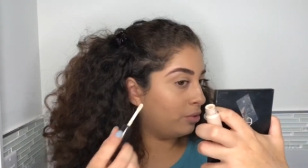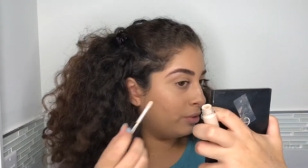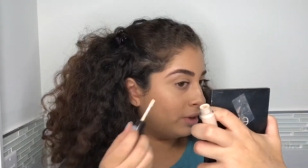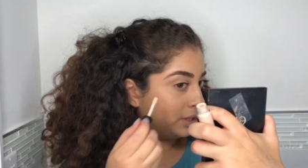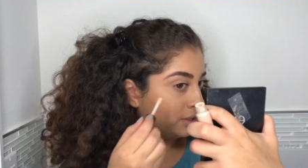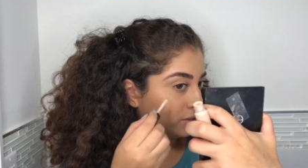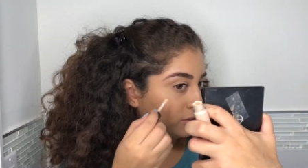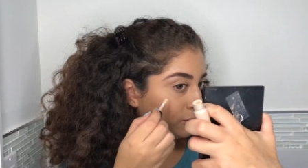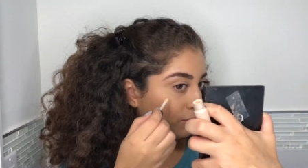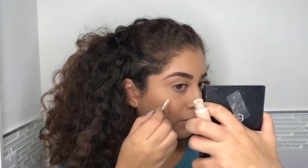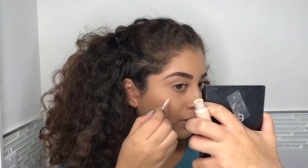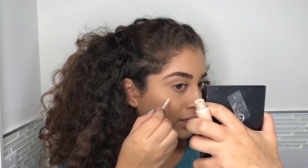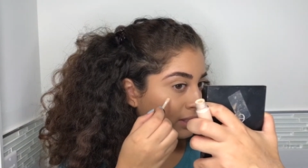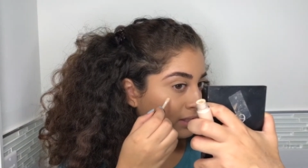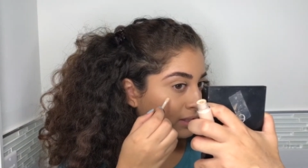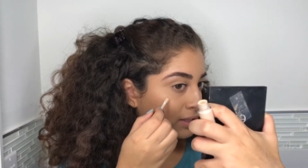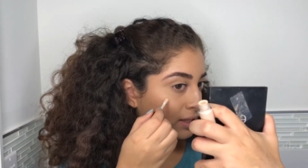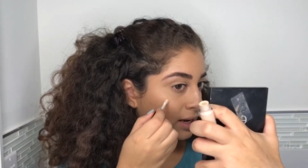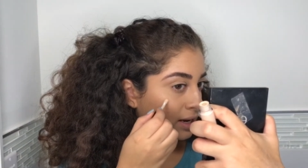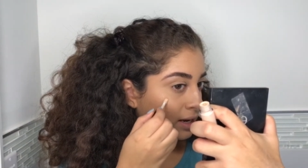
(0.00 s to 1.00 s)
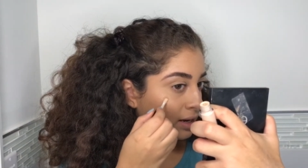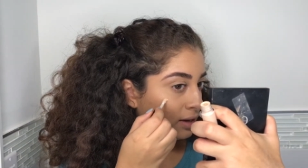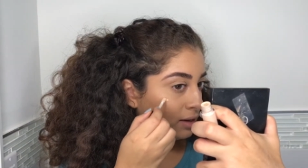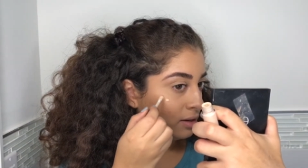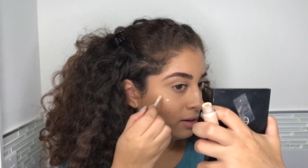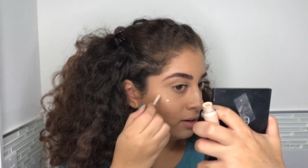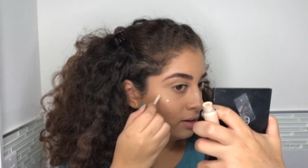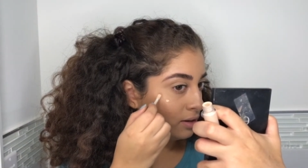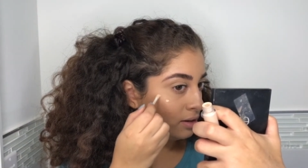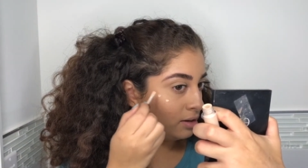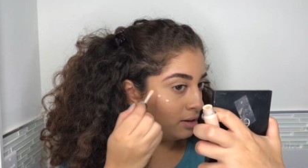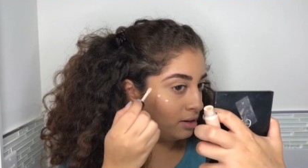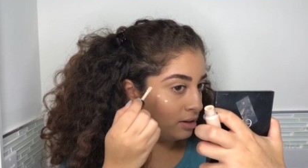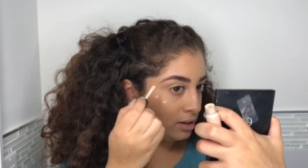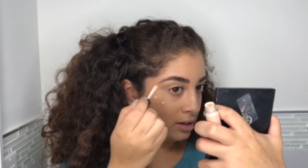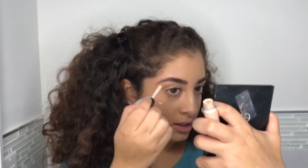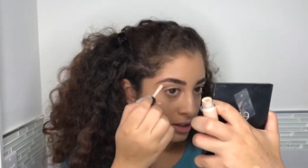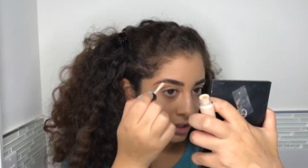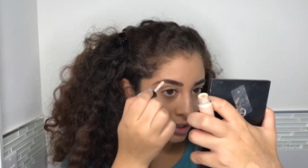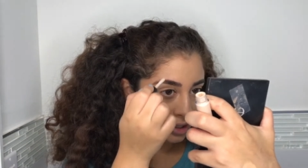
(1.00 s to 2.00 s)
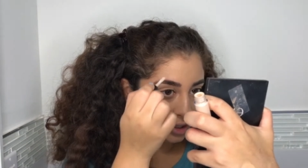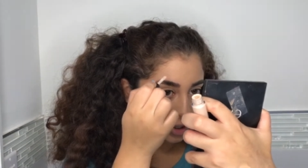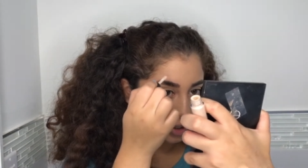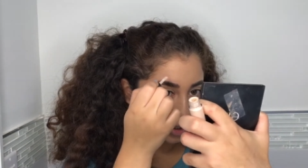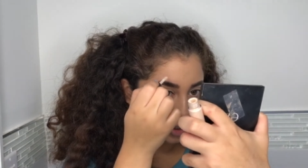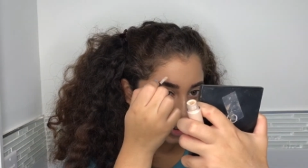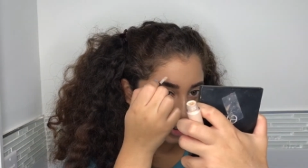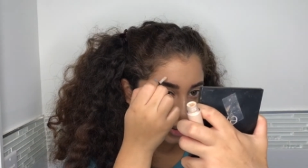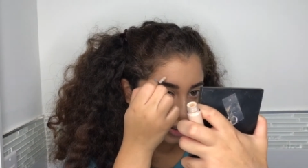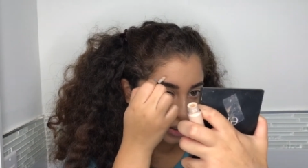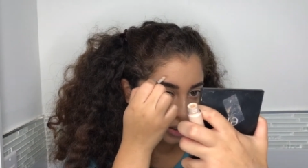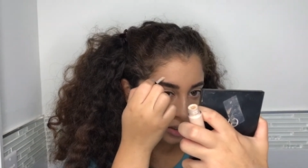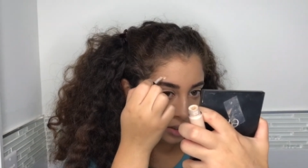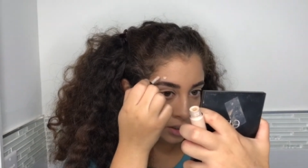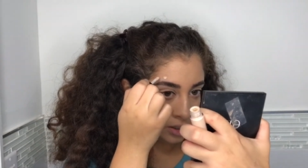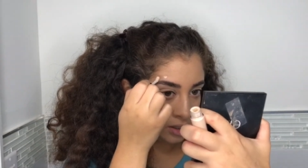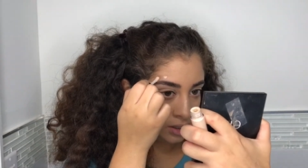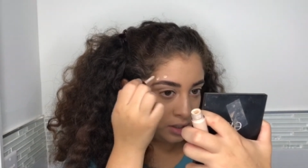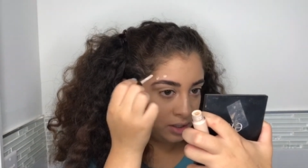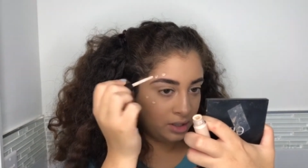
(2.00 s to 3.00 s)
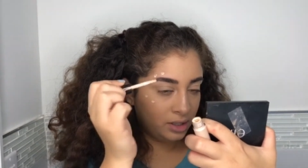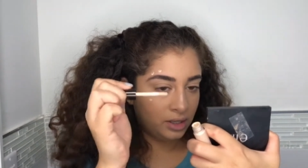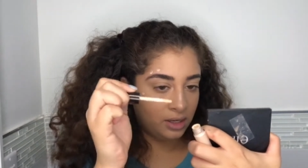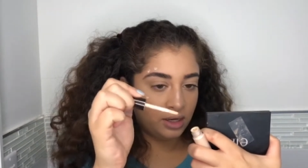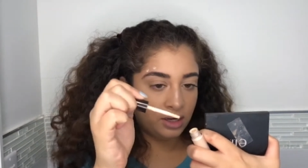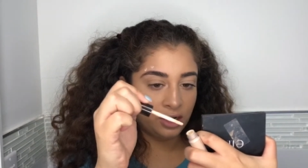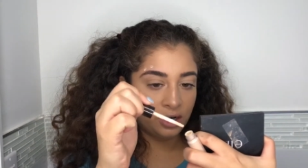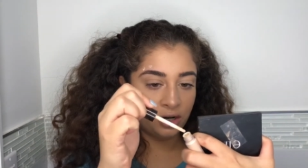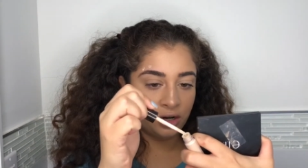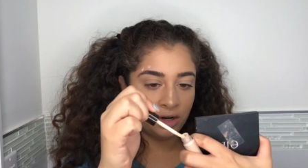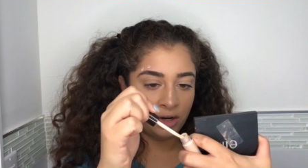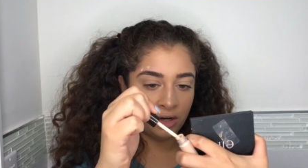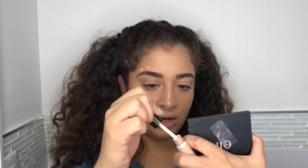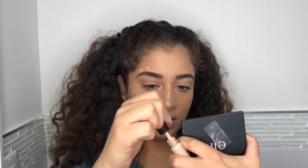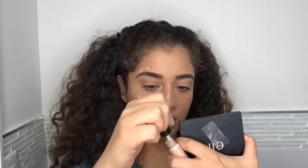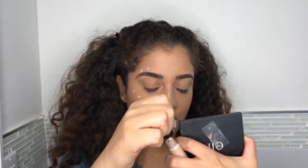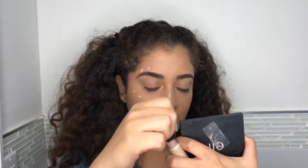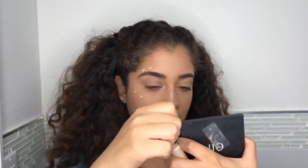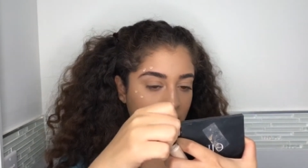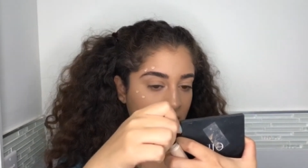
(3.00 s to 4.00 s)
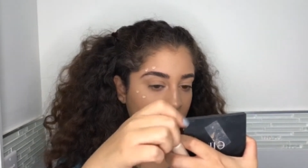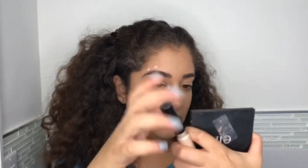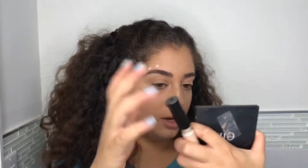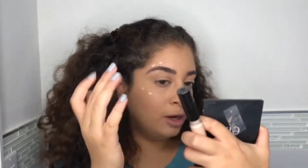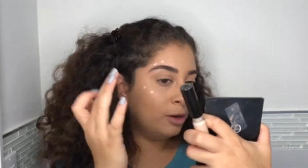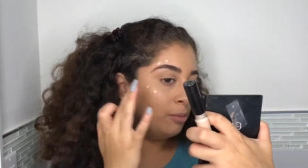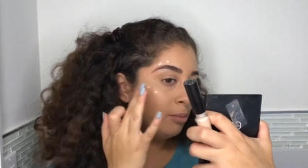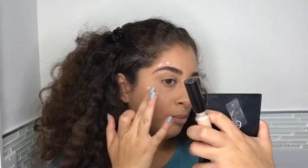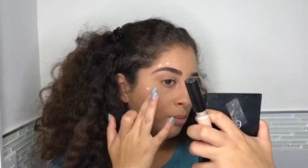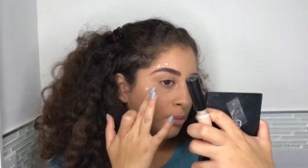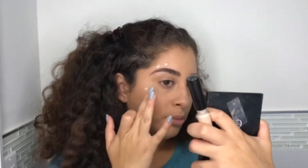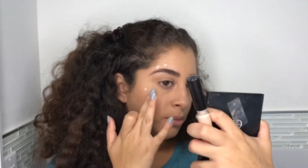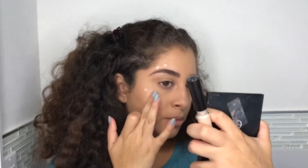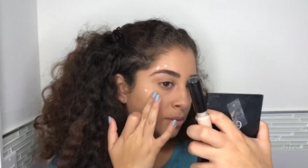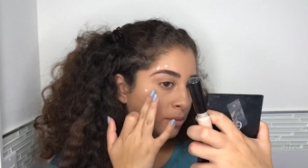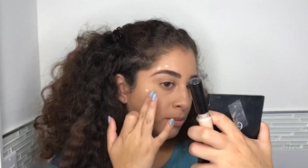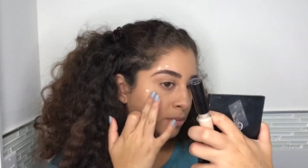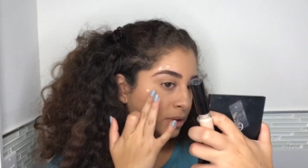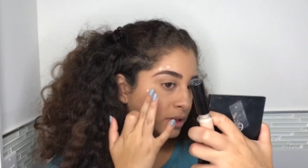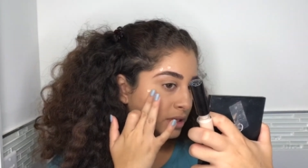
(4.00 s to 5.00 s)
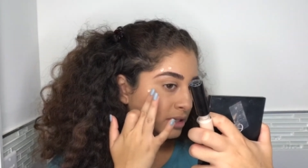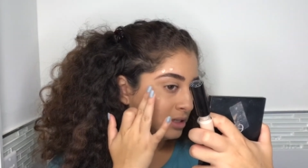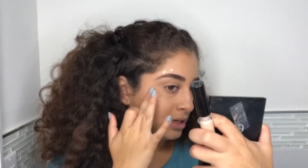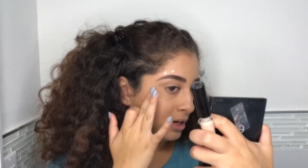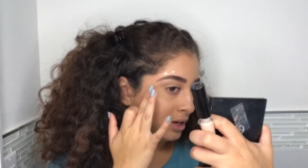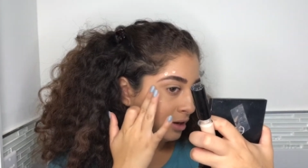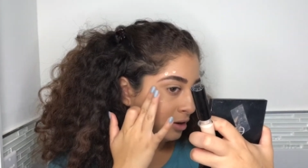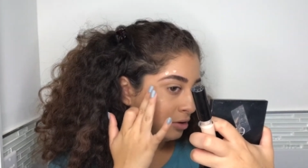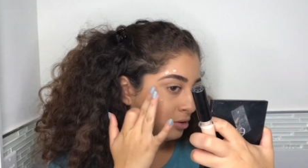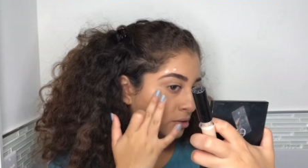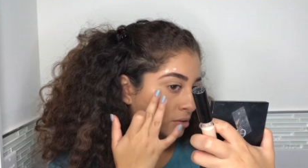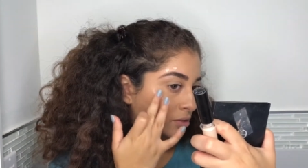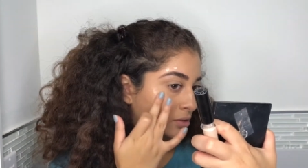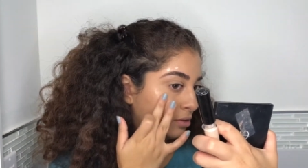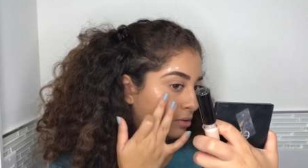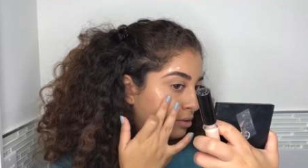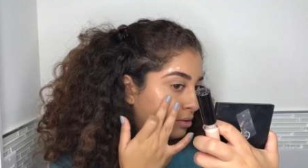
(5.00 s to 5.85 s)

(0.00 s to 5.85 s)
going to place that here, here, blend it out.